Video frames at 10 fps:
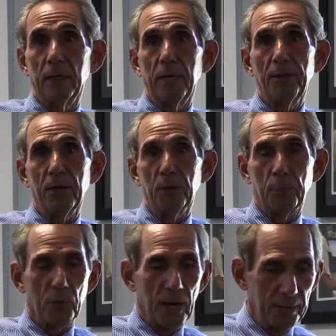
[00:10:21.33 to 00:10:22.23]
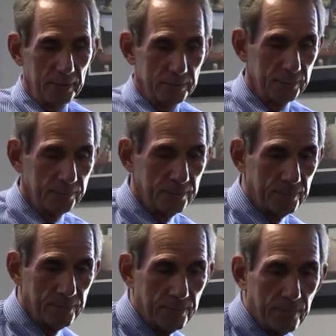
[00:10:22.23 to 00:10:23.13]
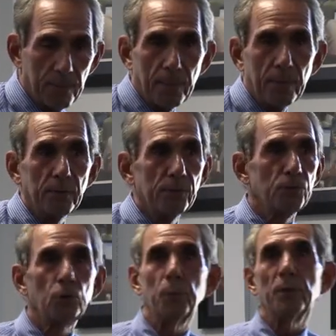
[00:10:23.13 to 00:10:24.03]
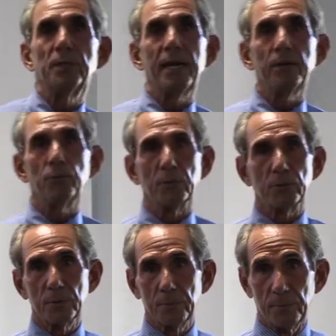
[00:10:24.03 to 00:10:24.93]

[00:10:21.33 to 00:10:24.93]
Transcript: another product, super dangerous.